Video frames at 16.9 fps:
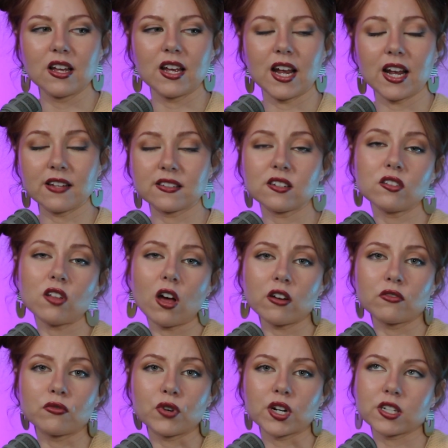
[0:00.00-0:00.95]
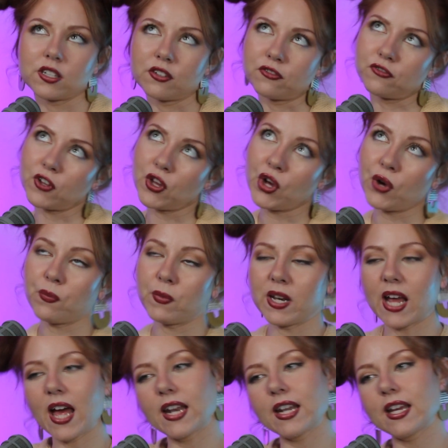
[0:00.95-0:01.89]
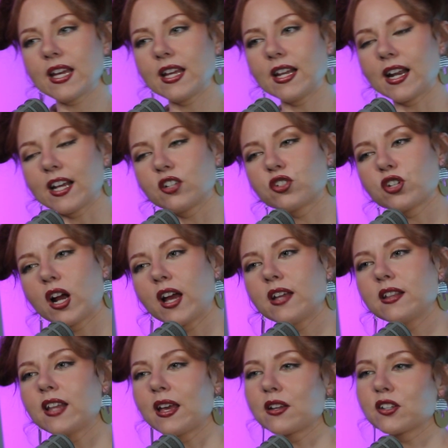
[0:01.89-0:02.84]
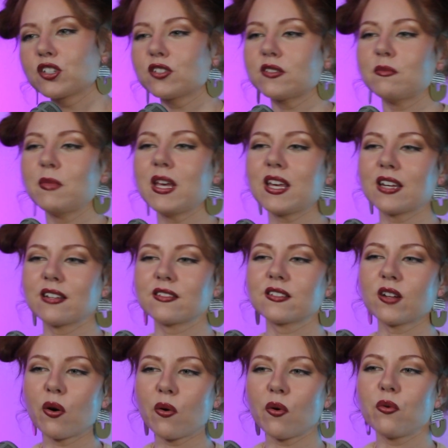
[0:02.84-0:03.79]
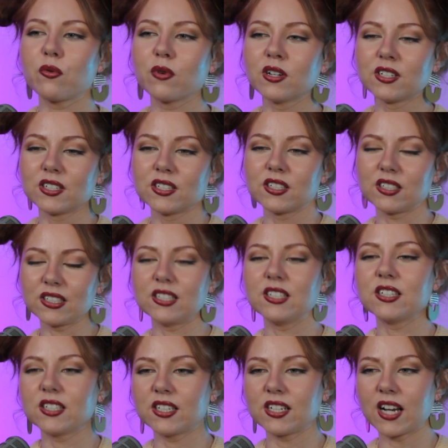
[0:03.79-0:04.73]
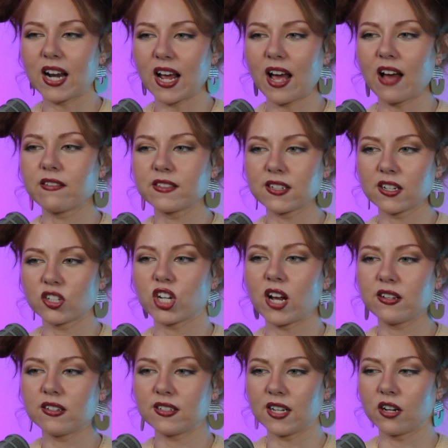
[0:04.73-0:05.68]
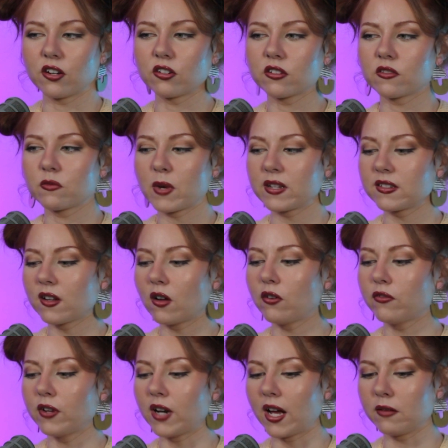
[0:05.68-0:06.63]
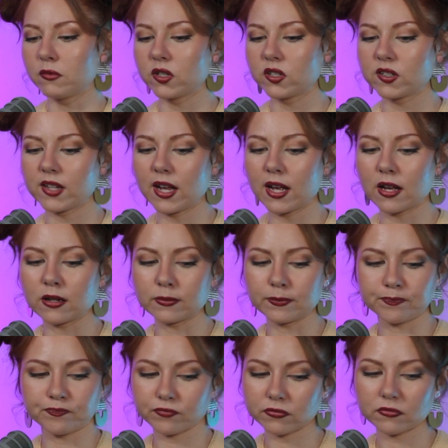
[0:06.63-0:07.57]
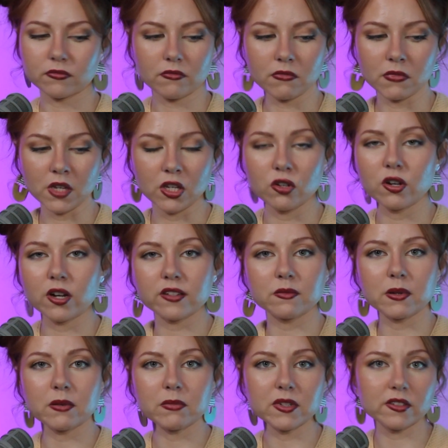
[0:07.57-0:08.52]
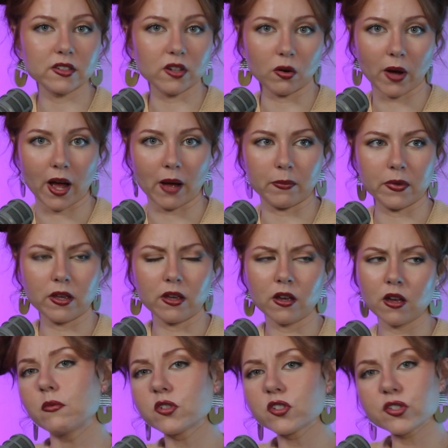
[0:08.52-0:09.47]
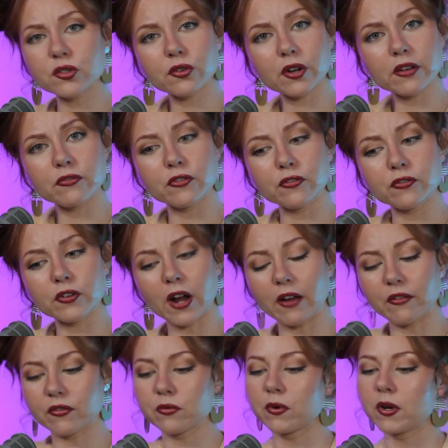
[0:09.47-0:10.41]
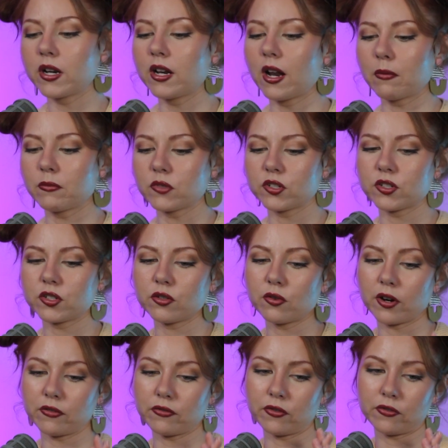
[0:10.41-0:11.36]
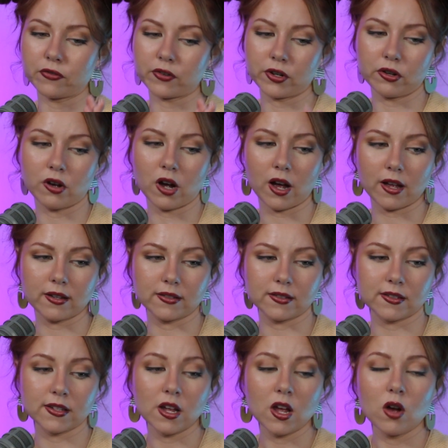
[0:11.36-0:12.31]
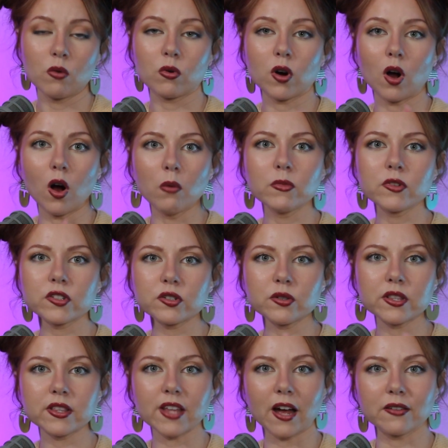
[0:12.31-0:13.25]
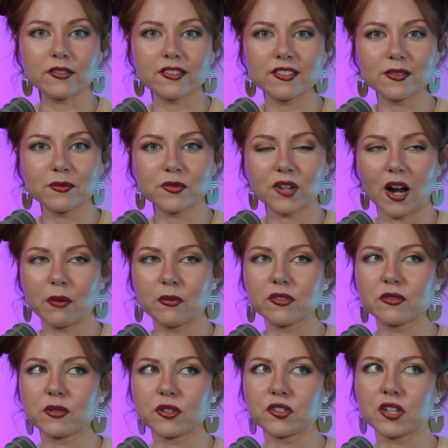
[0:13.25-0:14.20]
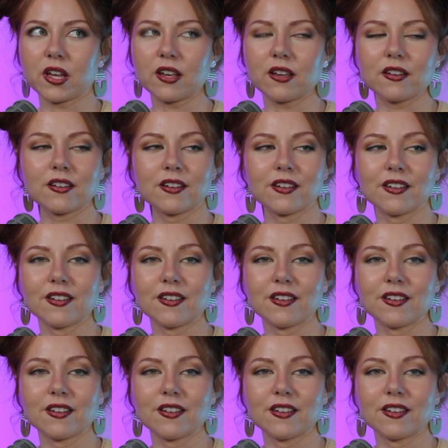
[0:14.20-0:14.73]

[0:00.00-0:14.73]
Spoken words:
it's a lot of work to film and edit, and I try and like just make it so good, and I have such high standards for myself, and I'm just like, you guys make me so happy. I'm just so grateful for everyone, and I'm just so grateful for you guys. We're almost to 1,000 subscribers, which, like,